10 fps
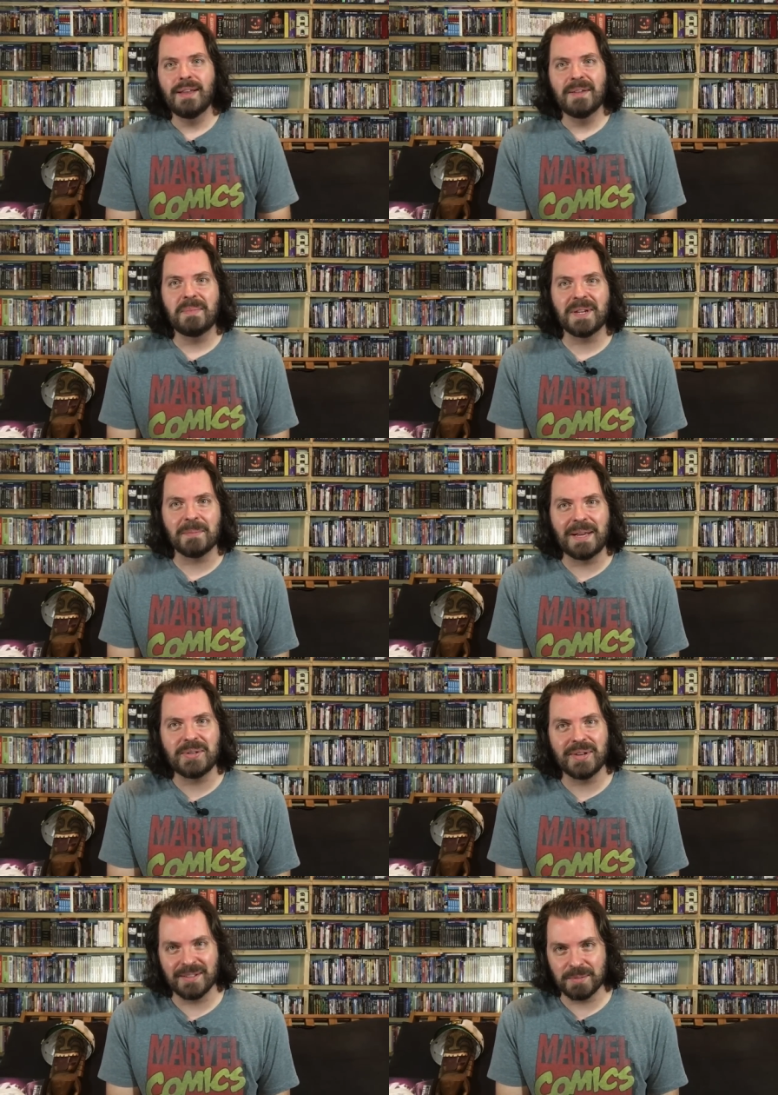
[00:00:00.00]
being a
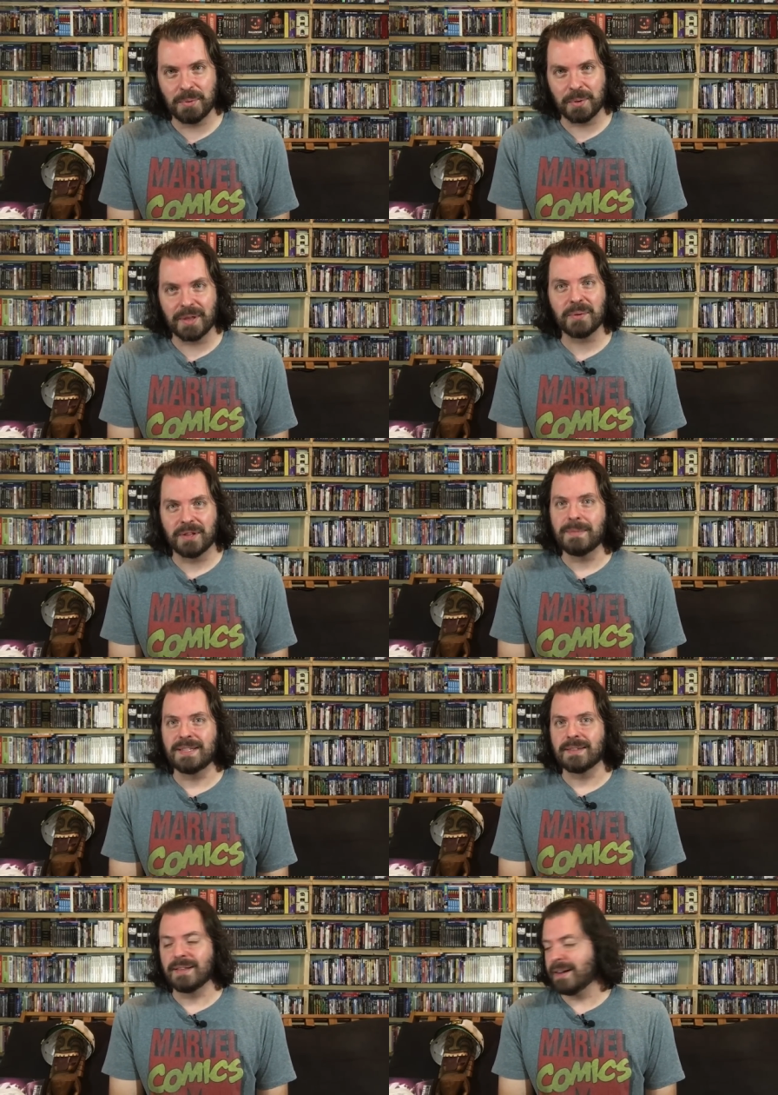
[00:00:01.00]
Patreon supporter. That really
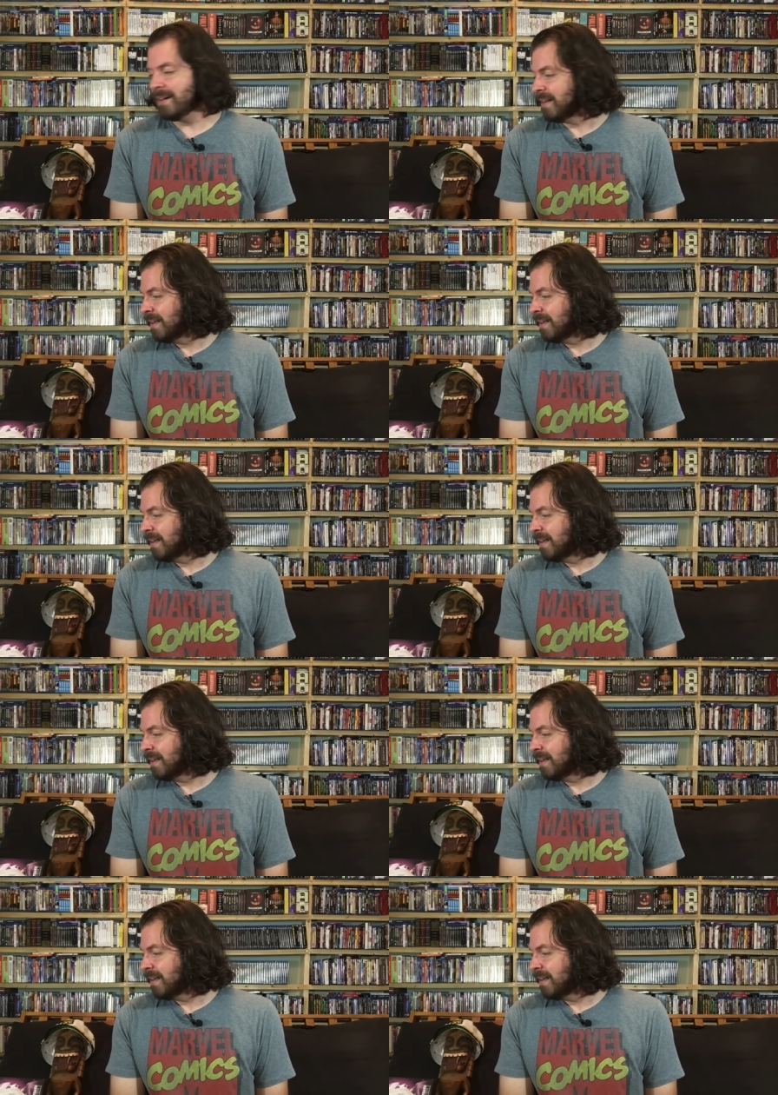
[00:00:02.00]
means a lot.